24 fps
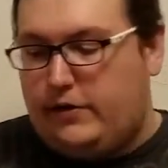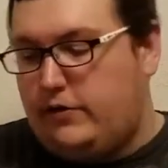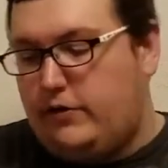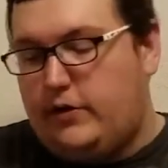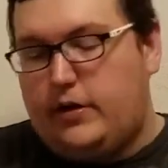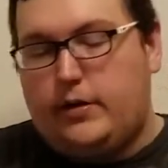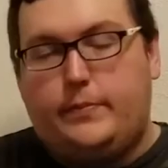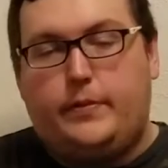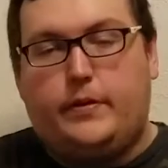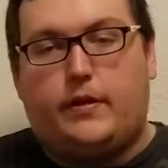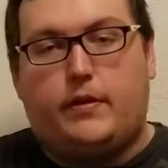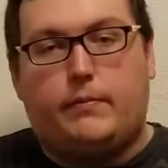You
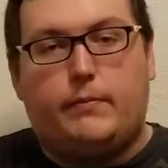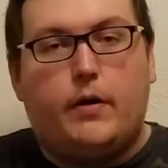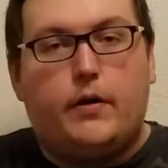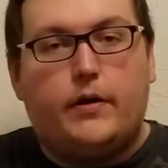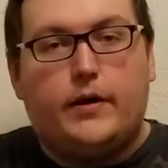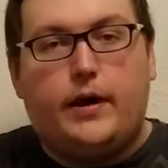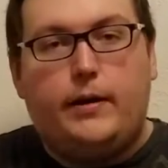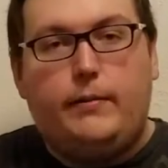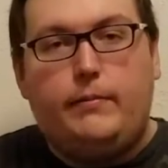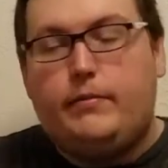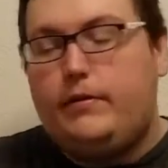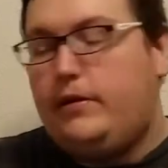put small
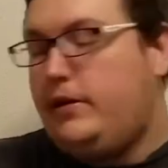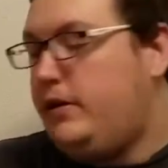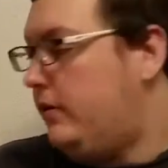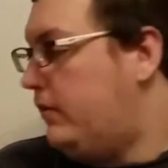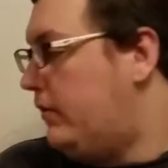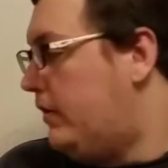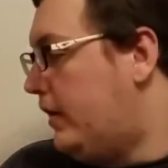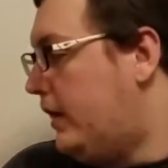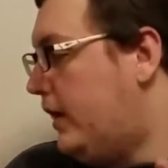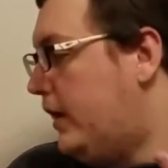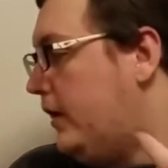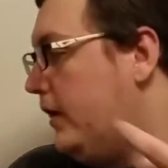games in here.
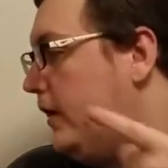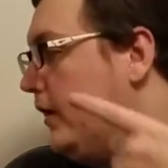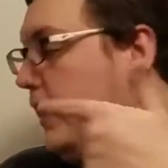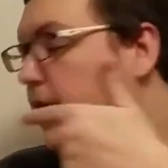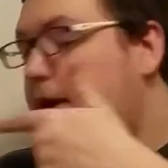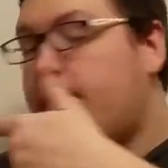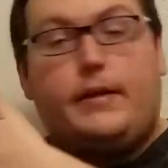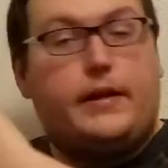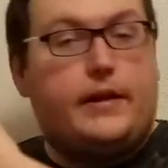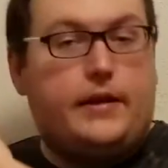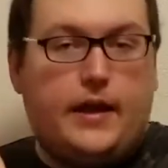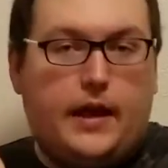Again, a
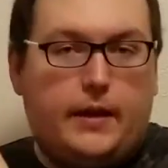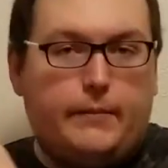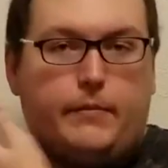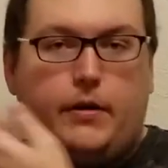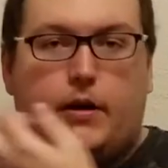game like